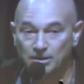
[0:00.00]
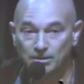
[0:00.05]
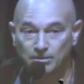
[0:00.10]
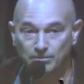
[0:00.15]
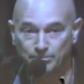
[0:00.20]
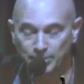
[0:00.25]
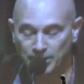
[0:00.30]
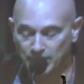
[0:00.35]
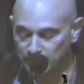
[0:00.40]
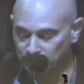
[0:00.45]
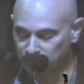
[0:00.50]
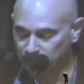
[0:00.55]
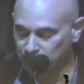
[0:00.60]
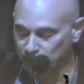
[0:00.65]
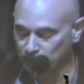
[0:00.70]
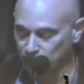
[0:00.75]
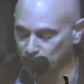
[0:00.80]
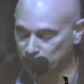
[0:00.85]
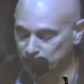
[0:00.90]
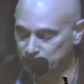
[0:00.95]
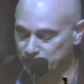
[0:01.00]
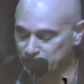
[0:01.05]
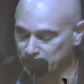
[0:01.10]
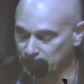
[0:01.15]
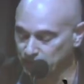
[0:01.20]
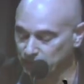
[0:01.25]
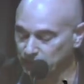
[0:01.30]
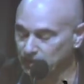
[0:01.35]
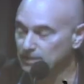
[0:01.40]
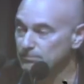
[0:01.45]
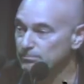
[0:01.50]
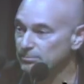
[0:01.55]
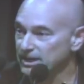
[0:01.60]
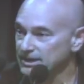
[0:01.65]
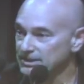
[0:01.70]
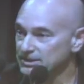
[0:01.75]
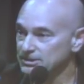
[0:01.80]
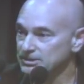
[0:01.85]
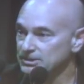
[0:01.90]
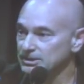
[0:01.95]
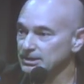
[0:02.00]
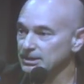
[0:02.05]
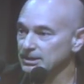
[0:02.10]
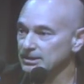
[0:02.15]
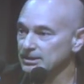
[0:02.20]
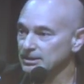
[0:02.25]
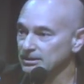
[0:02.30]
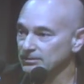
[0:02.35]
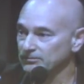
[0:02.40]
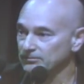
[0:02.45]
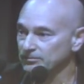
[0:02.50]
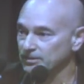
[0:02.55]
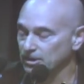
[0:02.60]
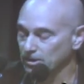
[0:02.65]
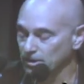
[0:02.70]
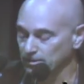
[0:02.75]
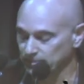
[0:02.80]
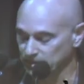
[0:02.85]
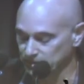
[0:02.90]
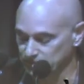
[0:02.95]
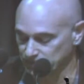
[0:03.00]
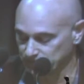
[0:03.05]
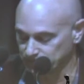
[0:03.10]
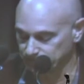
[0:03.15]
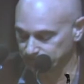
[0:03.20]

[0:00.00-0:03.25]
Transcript: both are also embedded in the environment.